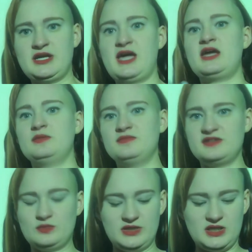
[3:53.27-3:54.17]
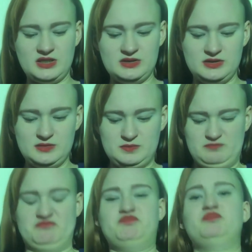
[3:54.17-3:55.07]
atoms that we gotta
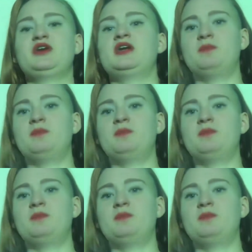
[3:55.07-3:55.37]
break